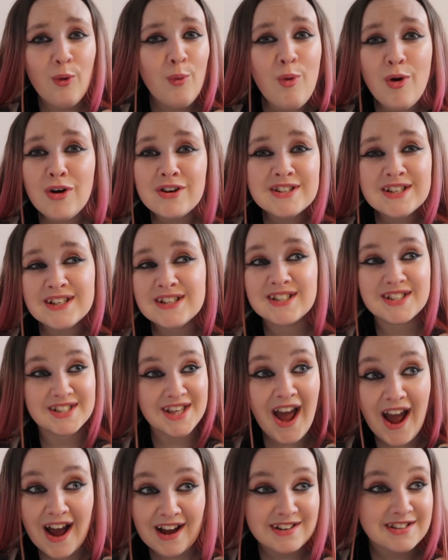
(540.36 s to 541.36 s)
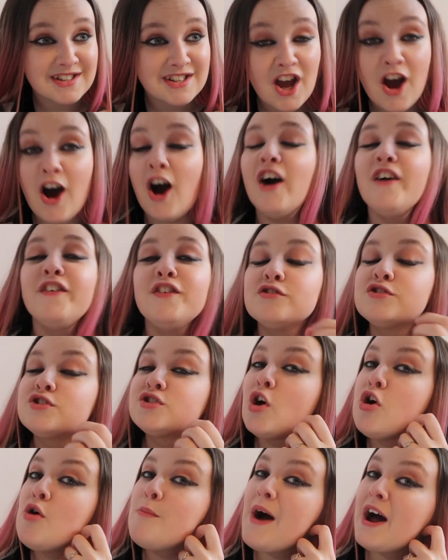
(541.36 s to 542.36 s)
What is that? I feel
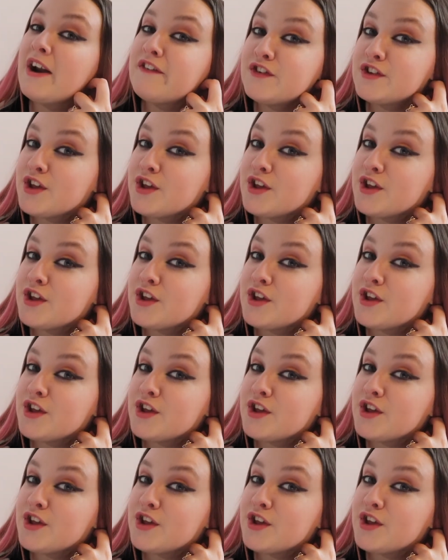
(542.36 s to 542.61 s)
so bad for